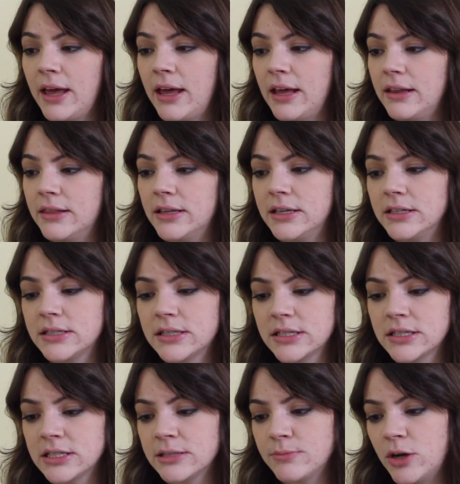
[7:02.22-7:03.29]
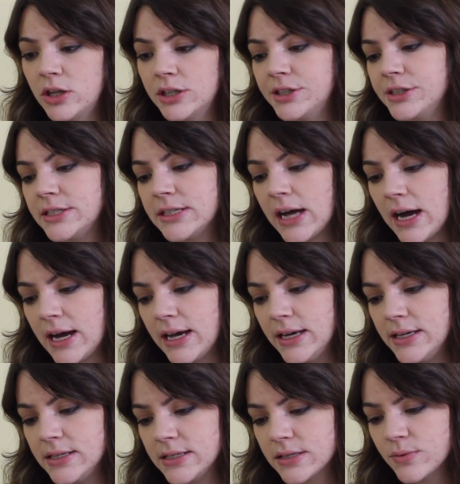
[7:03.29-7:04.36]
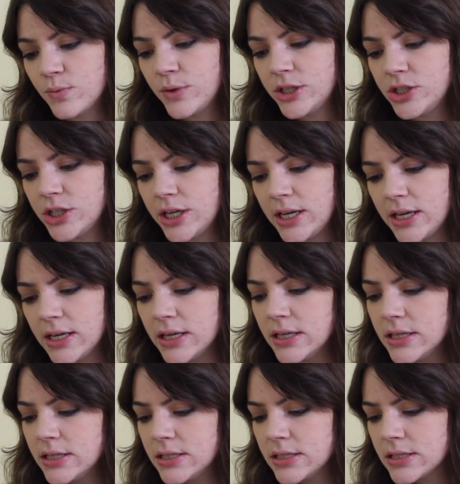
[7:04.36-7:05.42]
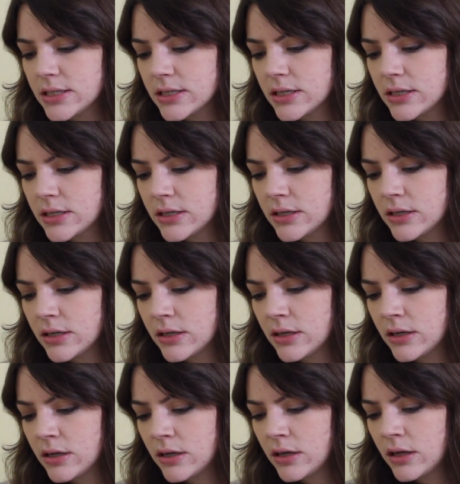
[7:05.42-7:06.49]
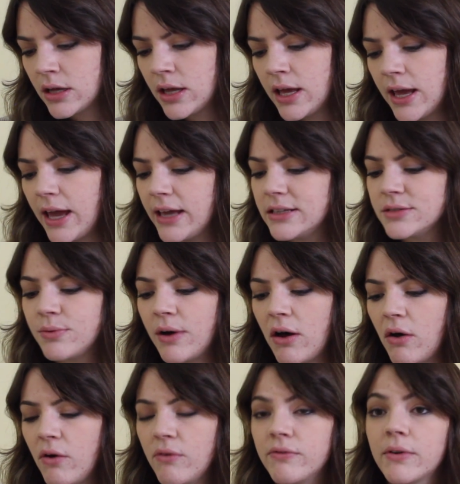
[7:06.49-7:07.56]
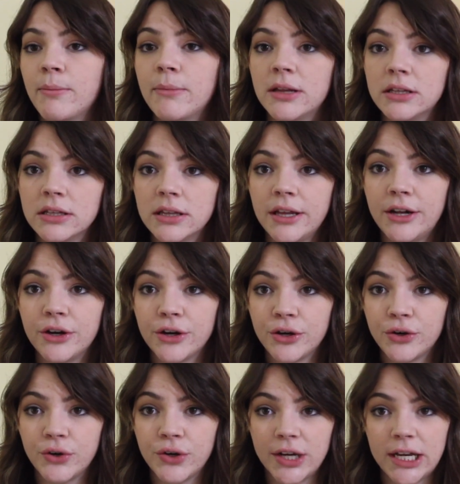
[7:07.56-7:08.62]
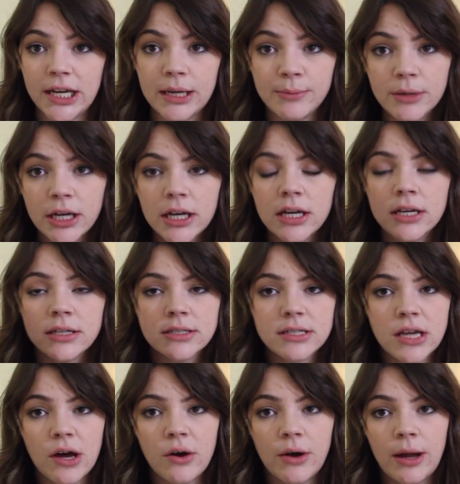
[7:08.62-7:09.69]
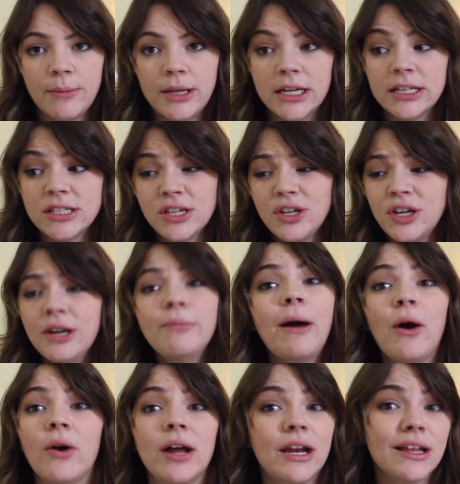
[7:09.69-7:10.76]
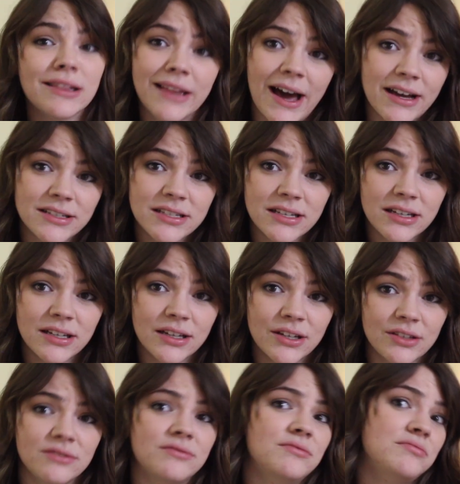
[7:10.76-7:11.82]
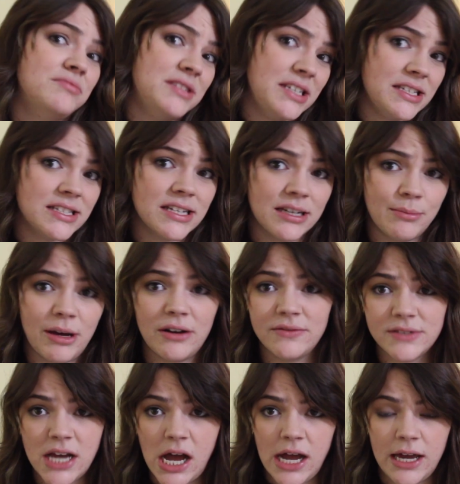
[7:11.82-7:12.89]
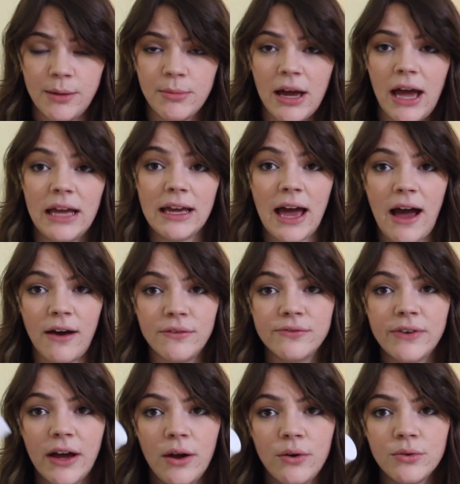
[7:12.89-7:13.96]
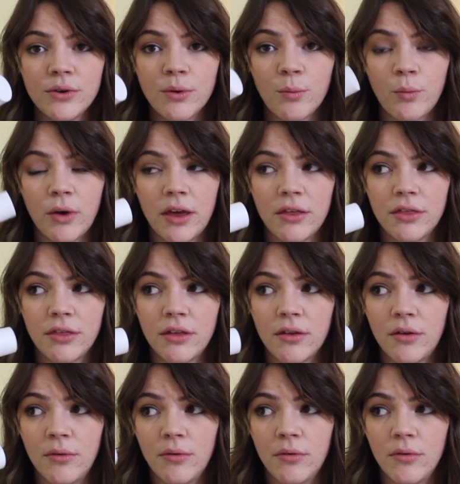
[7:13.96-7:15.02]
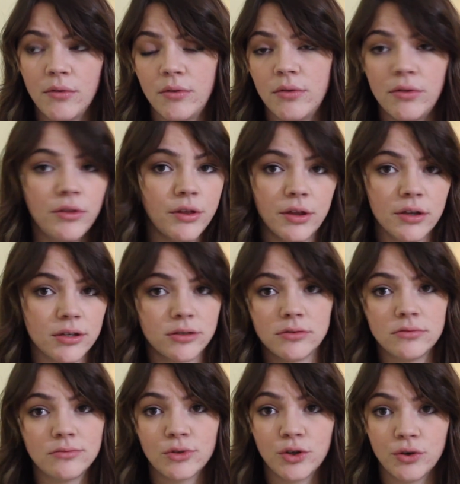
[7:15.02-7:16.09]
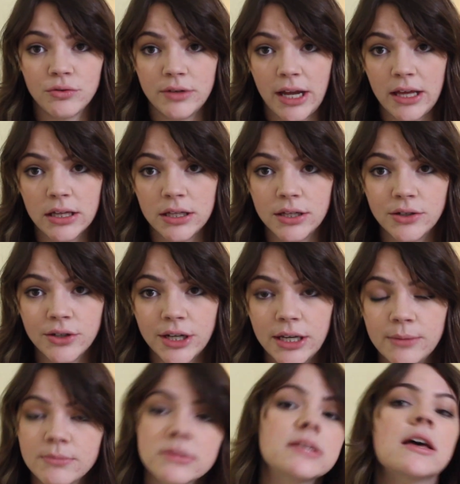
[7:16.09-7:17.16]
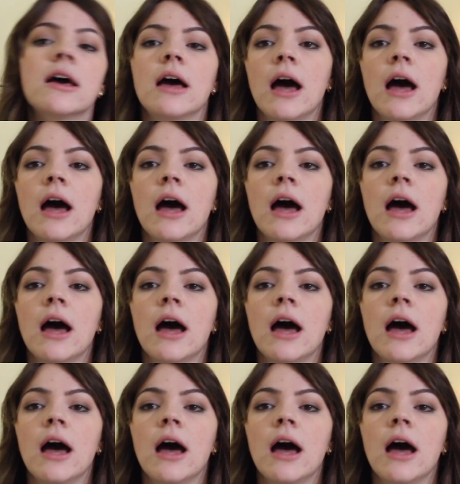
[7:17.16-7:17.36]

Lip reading: in this smaller size, which is a 12 milliliter cream. So I mean, it's a good amount and it lasts a decent amount of time. I have found with the nightly creams,